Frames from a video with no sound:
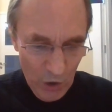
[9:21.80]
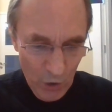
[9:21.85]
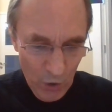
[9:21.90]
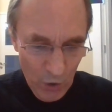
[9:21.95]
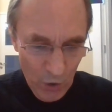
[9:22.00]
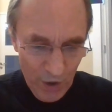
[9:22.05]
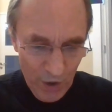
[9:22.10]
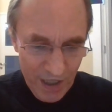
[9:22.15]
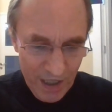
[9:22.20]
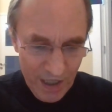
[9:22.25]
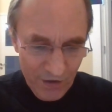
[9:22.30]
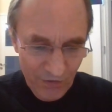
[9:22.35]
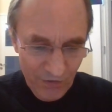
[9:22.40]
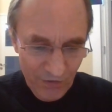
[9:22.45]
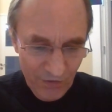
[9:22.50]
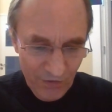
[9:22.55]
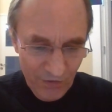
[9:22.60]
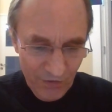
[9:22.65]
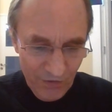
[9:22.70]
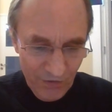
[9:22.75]
Who
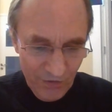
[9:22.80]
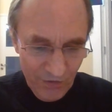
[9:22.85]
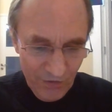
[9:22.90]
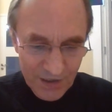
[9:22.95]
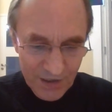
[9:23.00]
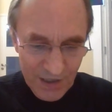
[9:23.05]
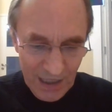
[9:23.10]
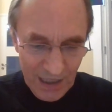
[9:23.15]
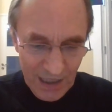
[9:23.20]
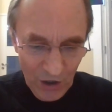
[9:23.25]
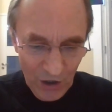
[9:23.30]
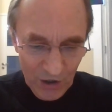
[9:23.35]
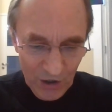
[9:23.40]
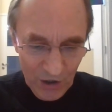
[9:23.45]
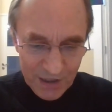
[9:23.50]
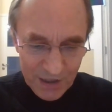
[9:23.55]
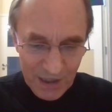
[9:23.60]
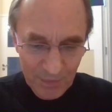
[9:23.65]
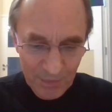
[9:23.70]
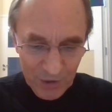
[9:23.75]
invented
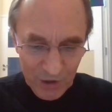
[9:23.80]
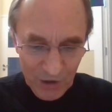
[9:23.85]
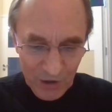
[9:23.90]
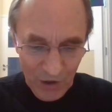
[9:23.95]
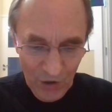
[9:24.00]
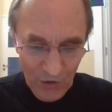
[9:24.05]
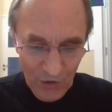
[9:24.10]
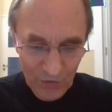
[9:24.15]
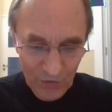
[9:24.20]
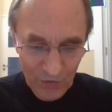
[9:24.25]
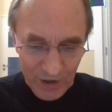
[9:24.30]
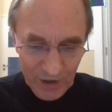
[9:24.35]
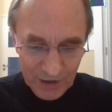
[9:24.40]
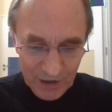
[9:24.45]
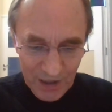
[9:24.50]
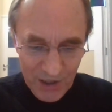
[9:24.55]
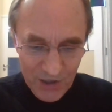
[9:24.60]
of the